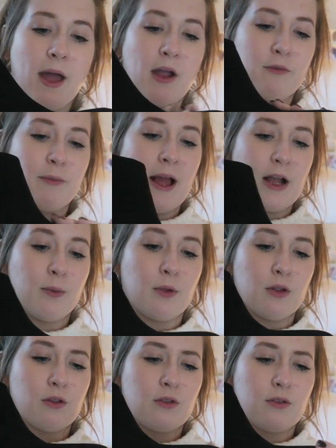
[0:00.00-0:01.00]
a pair of black
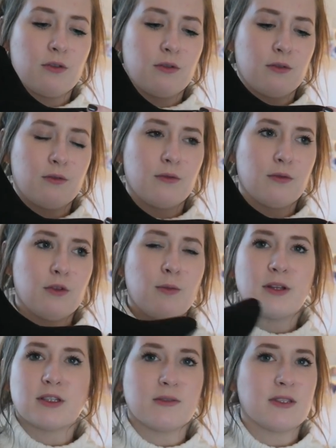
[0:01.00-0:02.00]
boots.
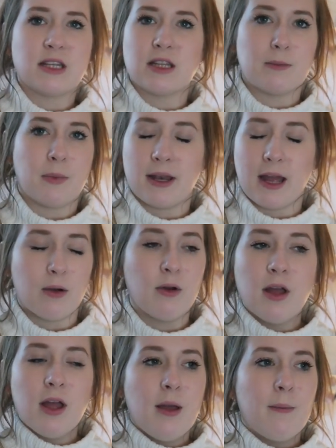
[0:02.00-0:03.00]
You must have seen them by
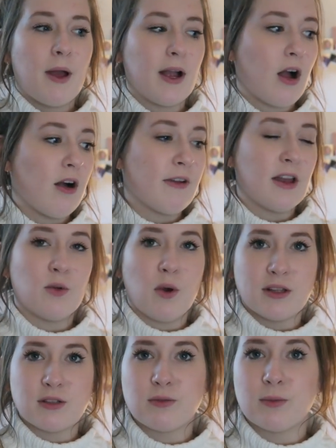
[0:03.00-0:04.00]
now. My Carvela
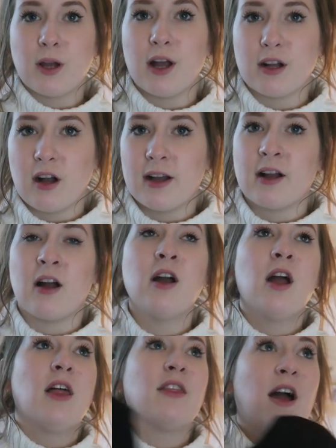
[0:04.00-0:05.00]
ones from Kurt Geiger
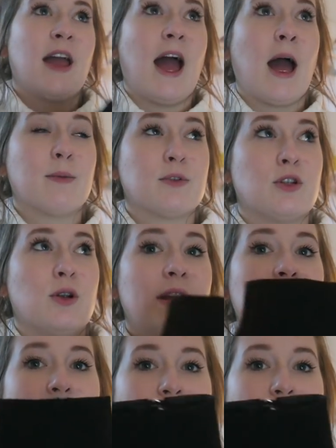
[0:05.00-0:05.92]
that I absolutely